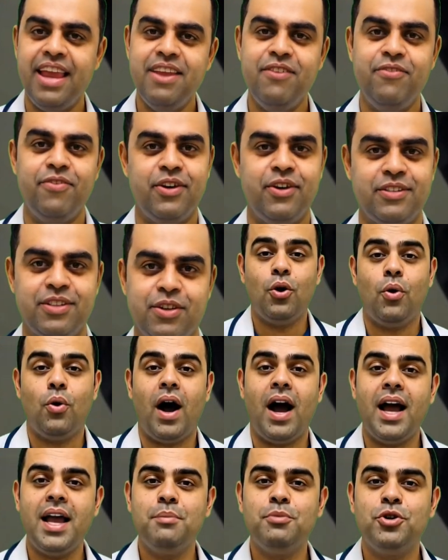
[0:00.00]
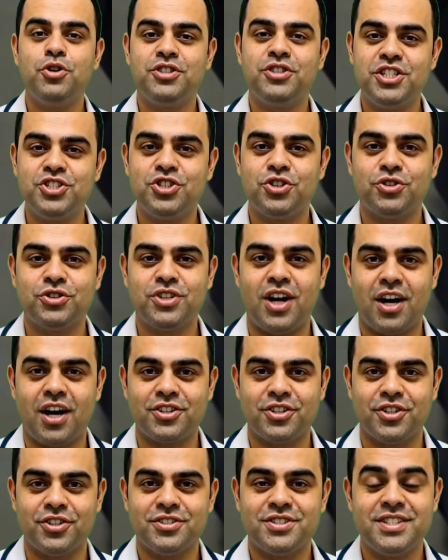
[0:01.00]
4,
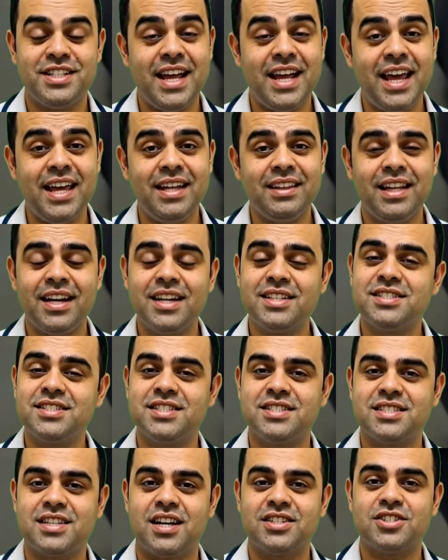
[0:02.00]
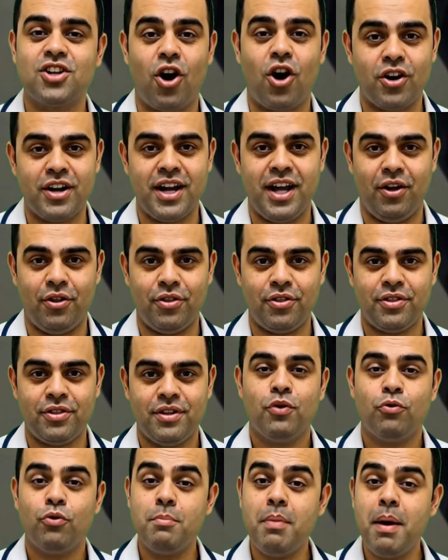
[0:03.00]
Side Hip Strengthener.
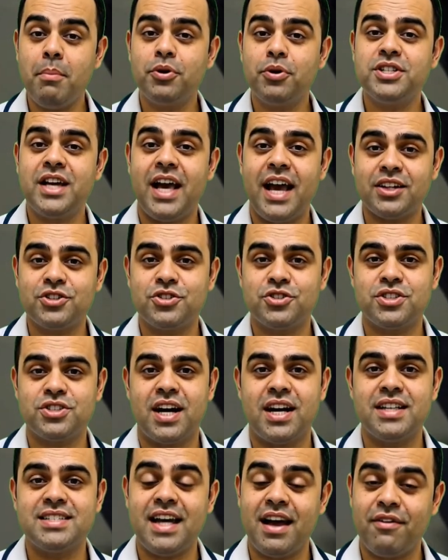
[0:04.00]
If you've tried